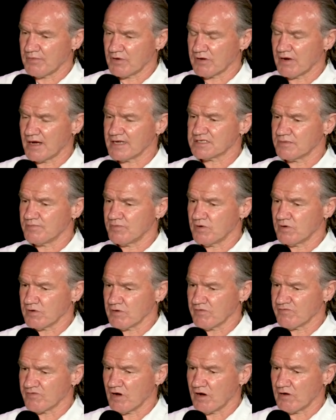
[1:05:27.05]
a great
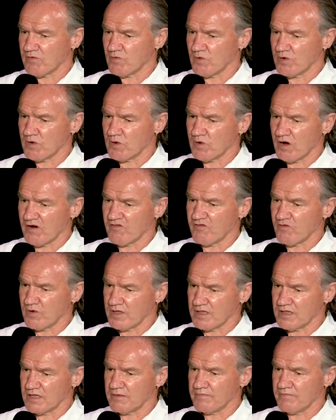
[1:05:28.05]
supporter of Gough
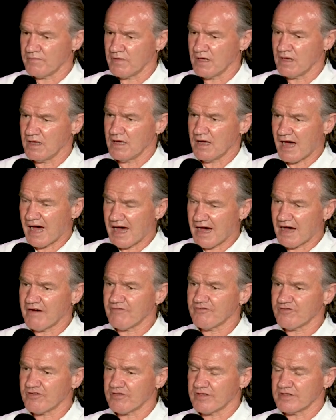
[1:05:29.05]
Whitlam
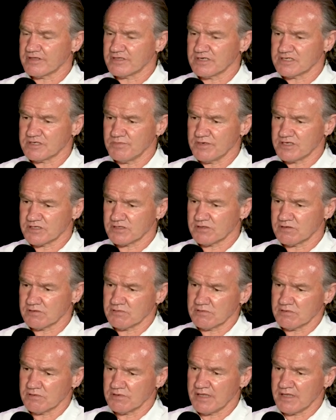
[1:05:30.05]
after the dismissal.